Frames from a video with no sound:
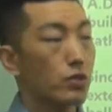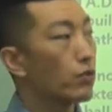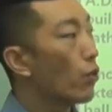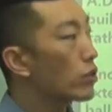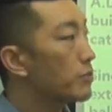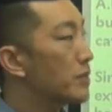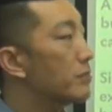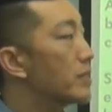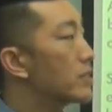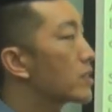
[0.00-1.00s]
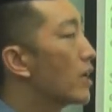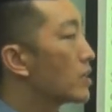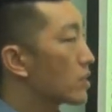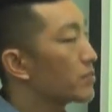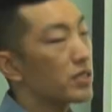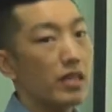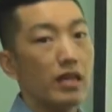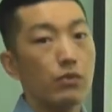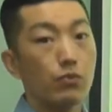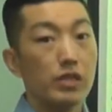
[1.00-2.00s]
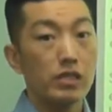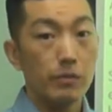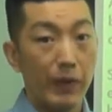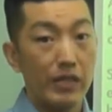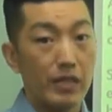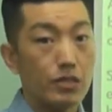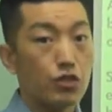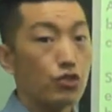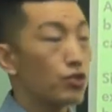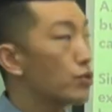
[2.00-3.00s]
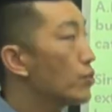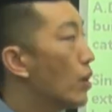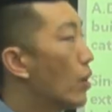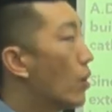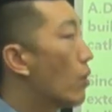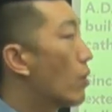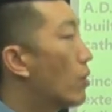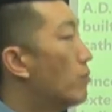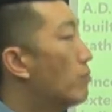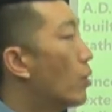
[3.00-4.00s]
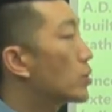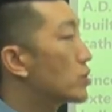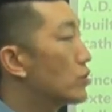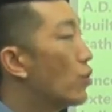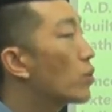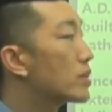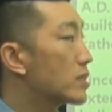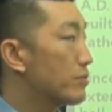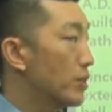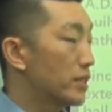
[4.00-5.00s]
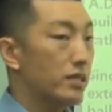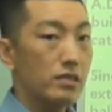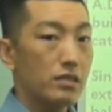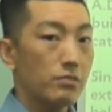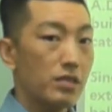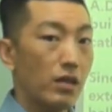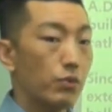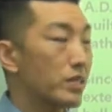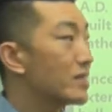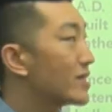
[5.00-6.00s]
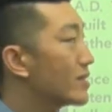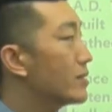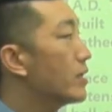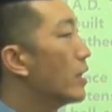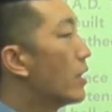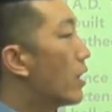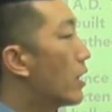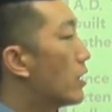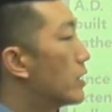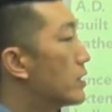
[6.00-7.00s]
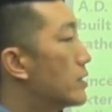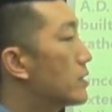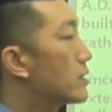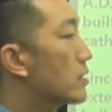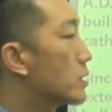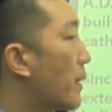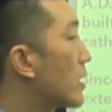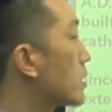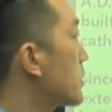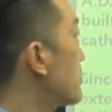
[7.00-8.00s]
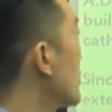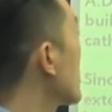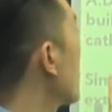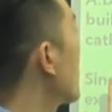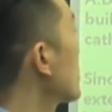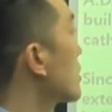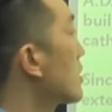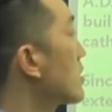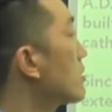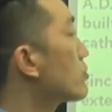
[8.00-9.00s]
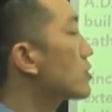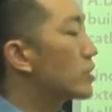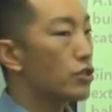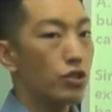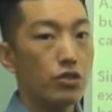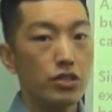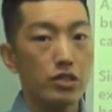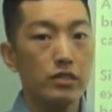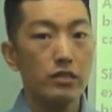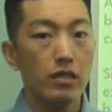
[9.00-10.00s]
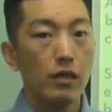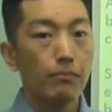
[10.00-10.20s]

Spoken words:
So notably means something that we need to pay attention to, or most noticeably, something that we can see, is the Spanish people, they built cathedrals and churches.